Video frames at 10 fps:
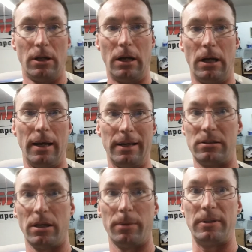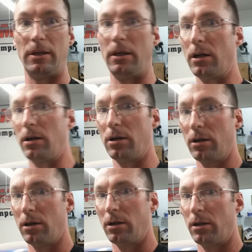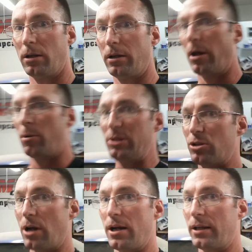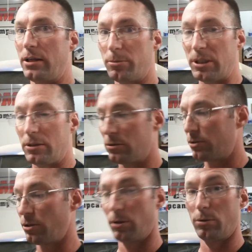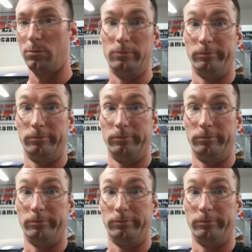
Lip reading: Except here, nobody's trying to kill me. So,